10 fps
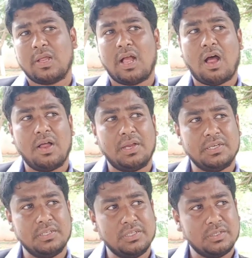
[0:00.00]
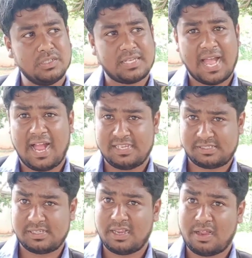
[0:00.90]
Uh, it
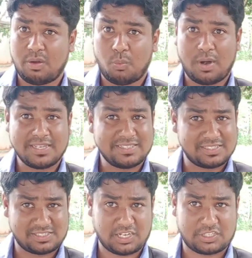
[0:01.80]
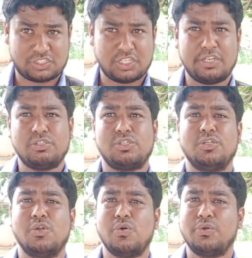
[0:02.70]
has what is its structure? You should
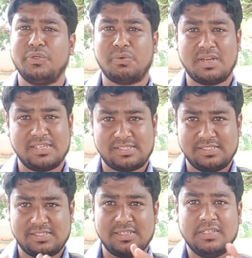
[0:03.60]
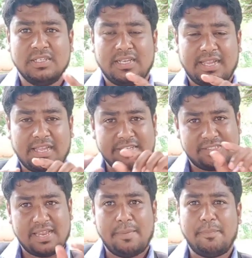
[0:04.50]
know. Nucleus
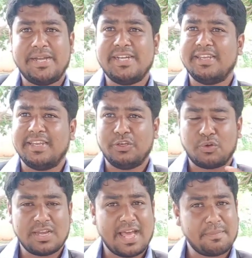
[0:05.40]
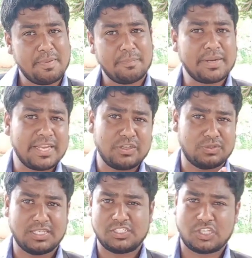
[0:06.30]
is embedded in the nuclear membrane. You
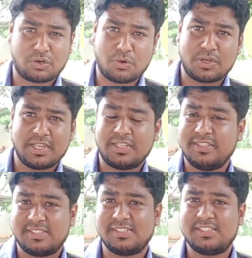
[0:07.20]
can check out here. This is the